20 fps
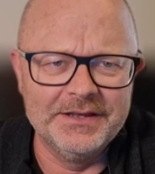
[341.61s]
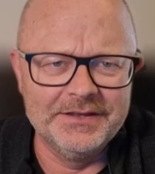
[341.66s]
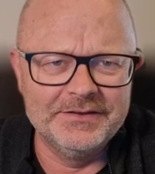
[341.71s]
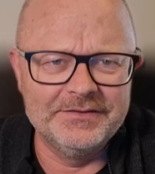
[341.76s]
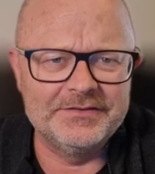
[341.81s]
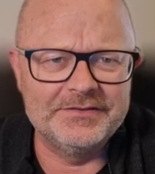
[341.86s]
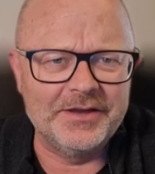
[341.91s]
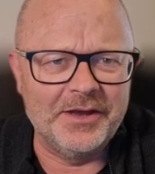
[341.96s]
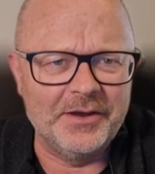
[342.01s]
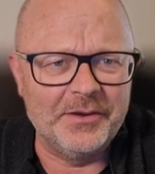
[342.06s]

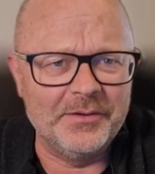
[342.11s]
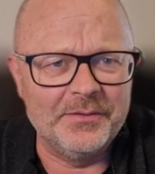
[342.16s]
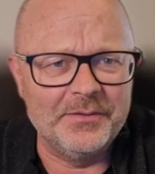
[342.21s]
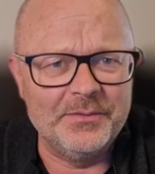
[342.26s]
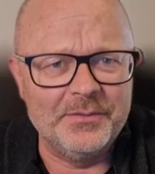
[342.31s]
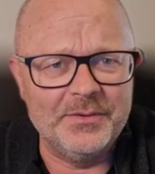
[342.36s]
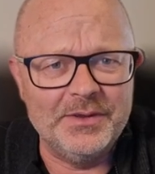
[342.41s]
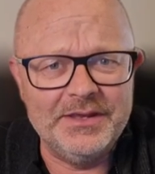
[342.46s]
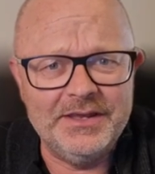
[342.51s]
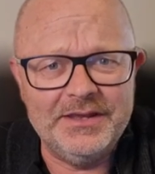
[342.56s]

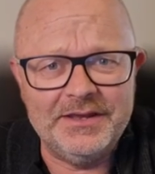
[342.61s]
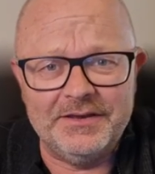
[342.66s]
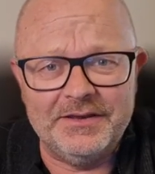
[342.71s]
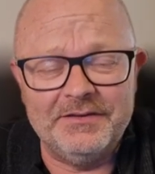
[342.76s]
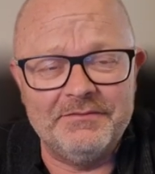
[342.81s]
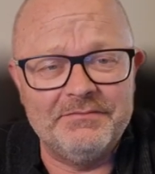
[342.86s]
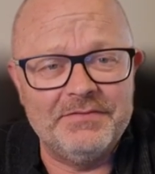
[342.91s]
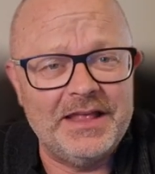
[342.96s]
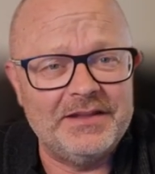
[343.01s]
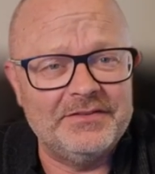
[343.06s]
So yeah,
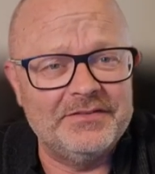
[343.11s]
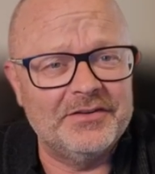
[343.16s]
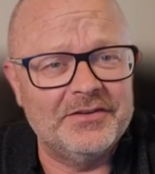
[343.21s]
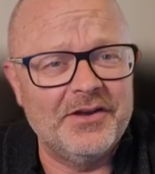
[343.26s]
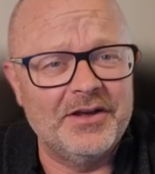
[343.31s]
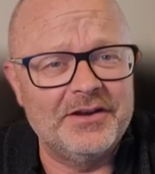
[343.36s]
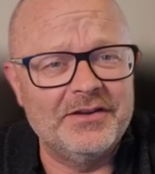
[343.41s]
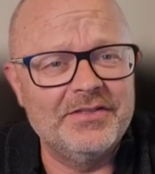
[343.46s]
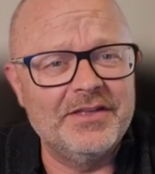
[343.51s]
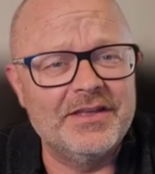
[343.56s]
if that's the
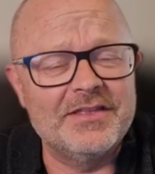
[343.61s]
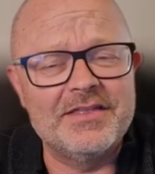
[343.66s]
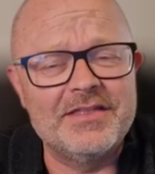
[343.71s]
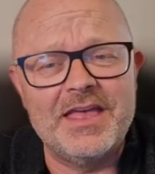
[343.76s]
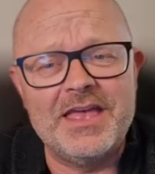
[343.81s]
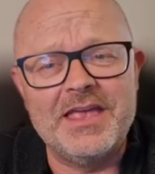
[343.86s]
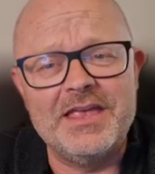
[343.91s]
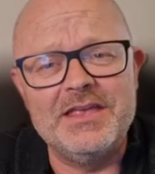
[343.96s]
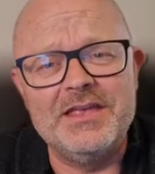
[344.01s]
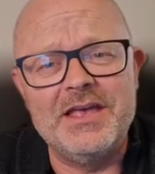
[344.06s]
kind of thing
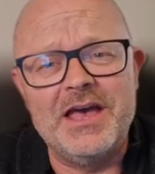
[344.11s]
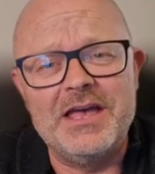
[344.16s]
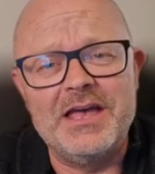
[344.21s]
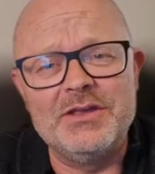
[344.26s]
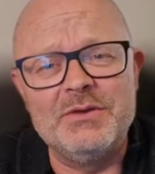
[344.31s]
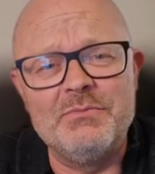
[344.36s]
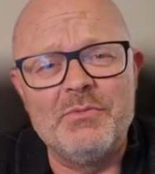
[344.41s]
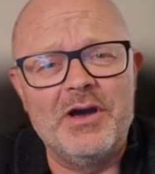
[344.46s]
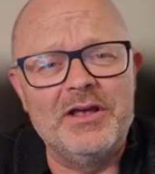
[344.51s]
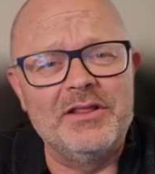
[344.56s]
that
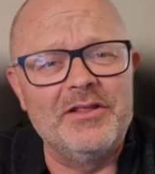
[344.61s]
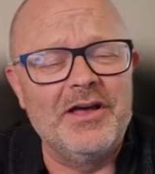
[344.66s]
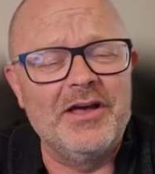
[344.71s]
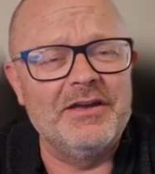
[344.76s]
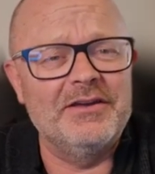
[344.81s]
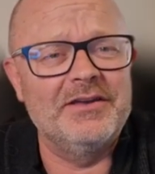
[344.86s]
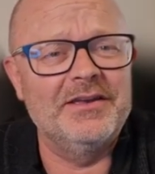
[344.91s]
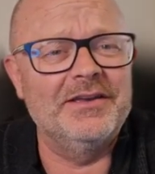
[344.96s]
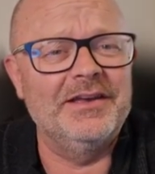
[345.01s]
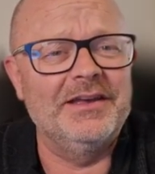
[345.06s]
you might
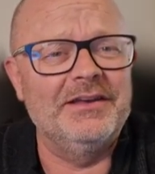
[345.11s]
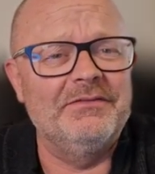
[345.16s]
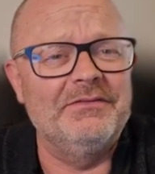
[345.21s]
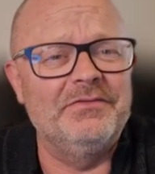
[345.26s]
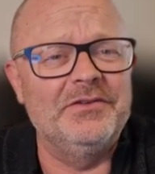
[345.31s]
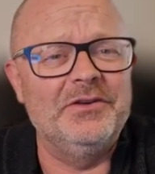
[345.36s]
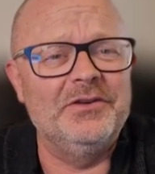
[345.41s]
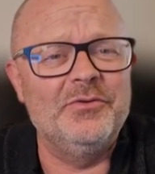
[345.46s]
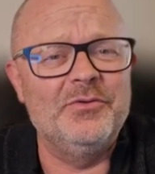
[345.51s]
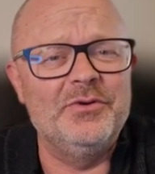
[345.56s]
like for
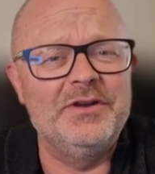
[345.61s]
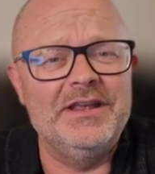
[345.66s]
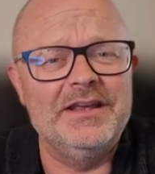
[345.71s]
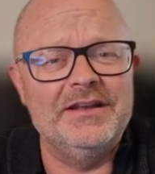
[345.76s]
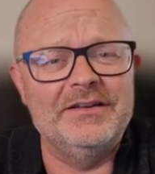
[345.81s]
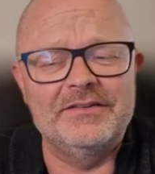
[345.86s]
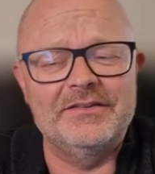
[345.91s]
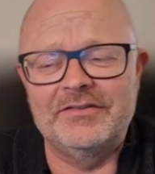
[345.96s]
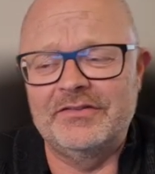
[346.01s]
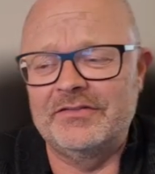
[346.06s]
your
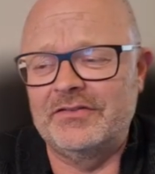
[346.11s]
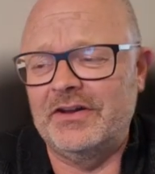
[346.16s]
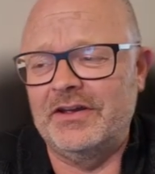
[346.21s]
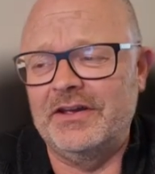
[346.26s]
next